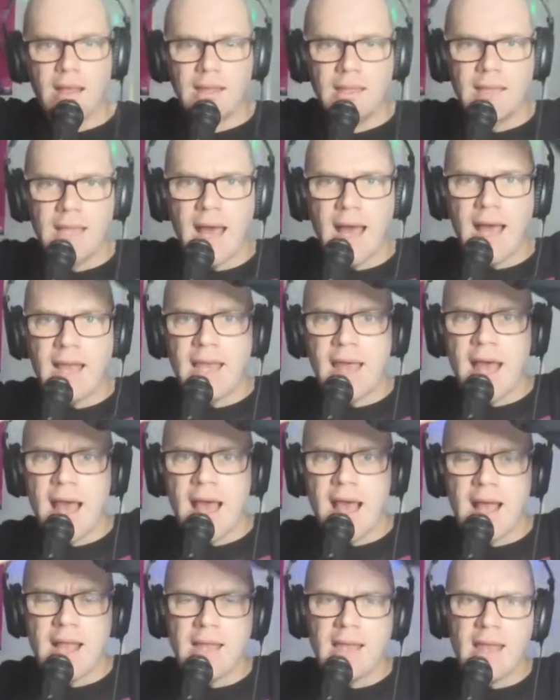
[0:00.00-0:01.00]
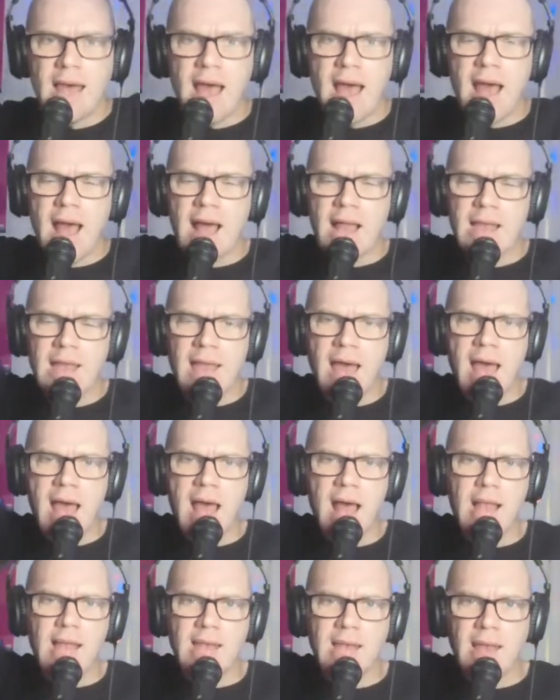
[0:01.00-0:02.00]
La la la
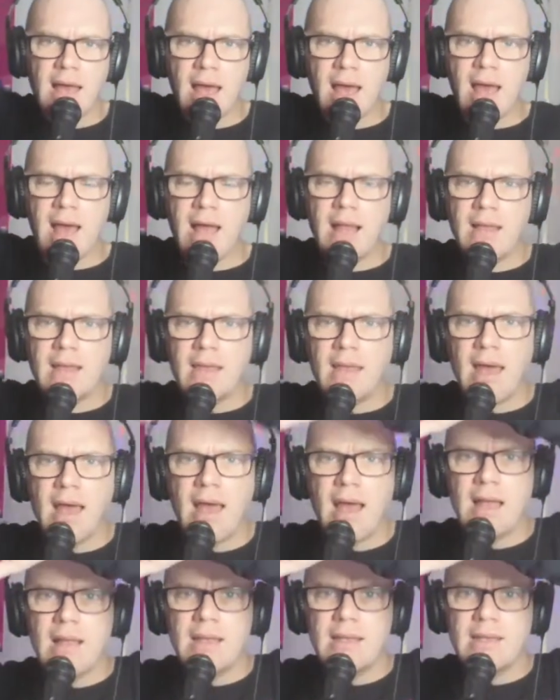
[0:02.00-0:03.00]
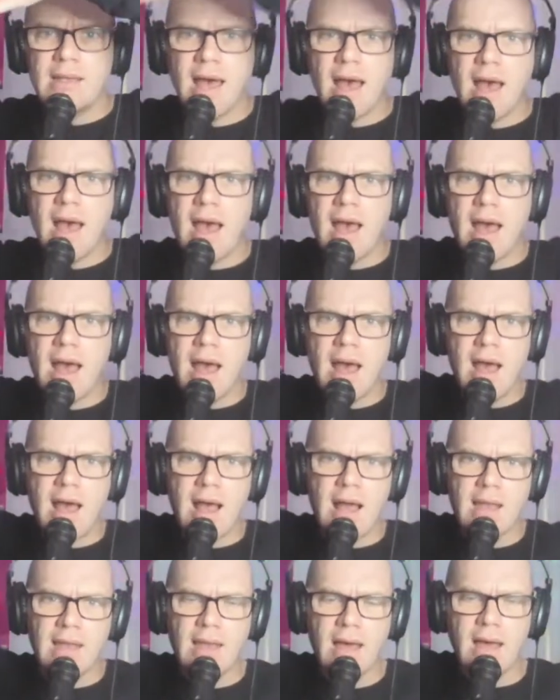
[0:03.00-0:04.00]
la la la
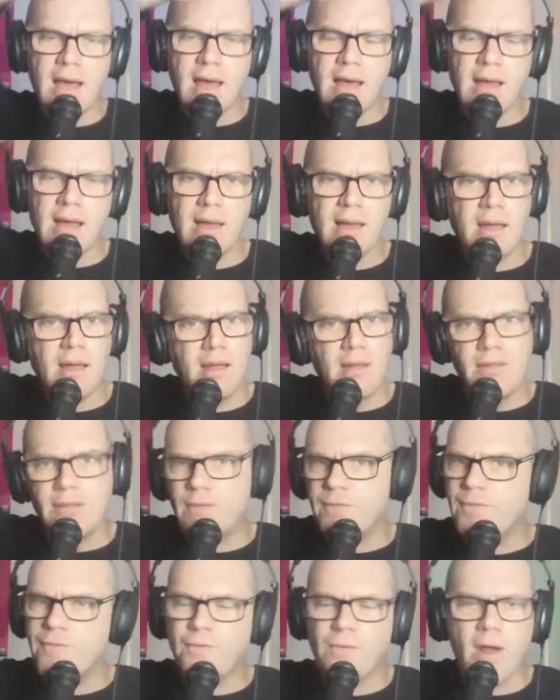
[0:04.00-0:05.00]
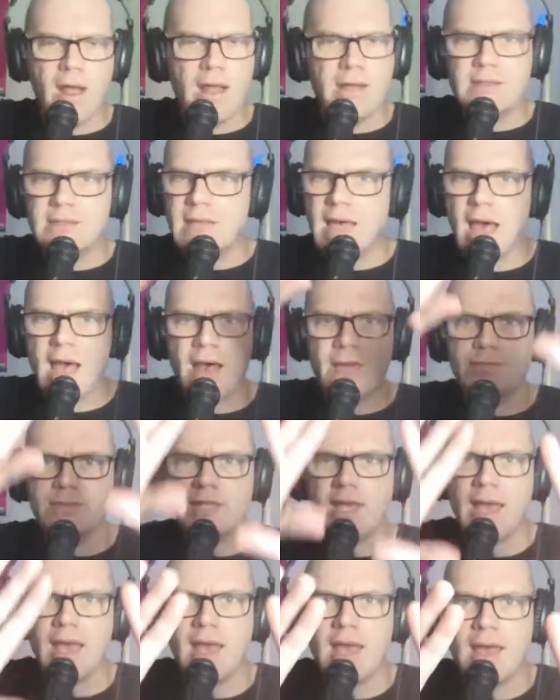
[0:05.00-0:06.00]
la la. The Friends of
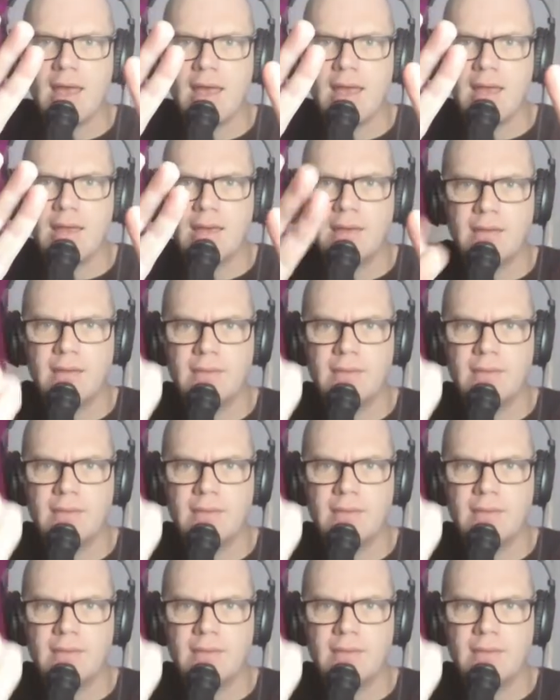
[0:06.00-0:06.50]
10.